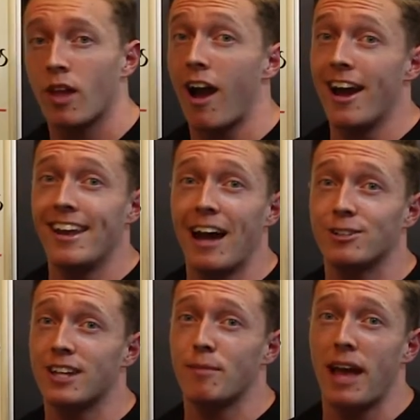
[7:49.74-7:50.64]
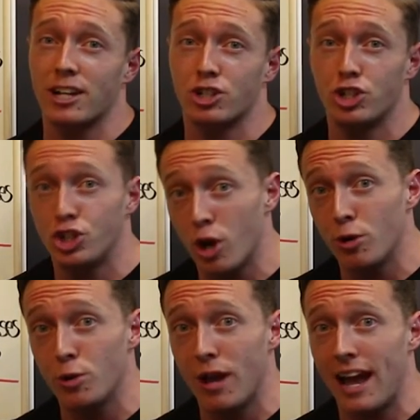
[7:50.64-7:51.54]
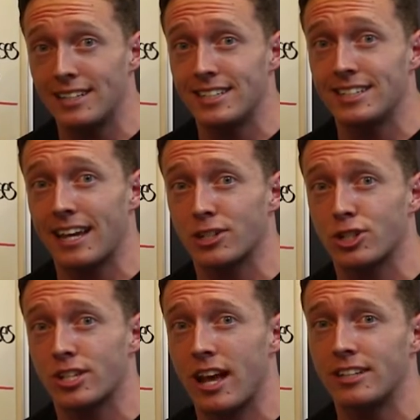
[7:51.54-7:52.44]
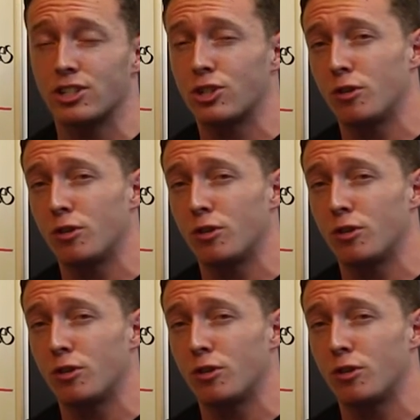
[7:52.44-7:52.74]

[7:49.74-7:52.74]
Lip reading: All right, now it's time to actually show you guys these exercises.